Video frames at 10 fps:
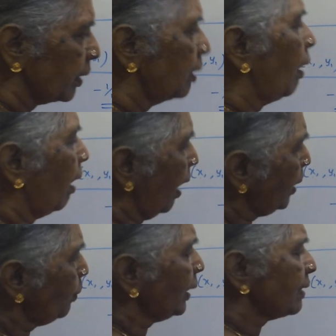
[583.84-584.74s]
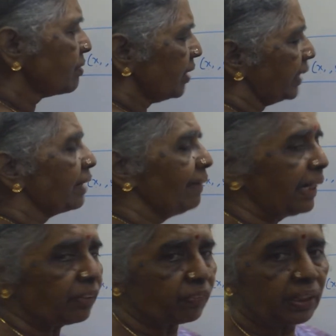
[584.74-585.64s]
Or you can straight away
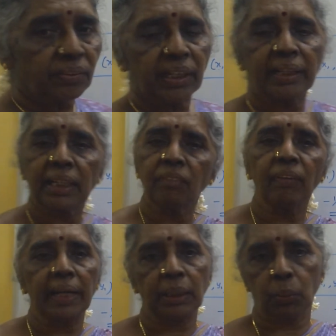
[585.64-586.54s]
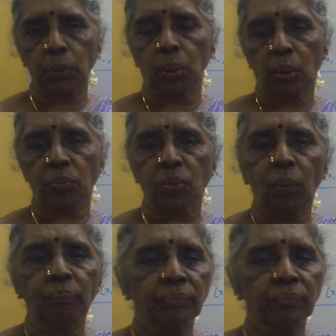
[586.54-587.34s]
differentiate and find out also.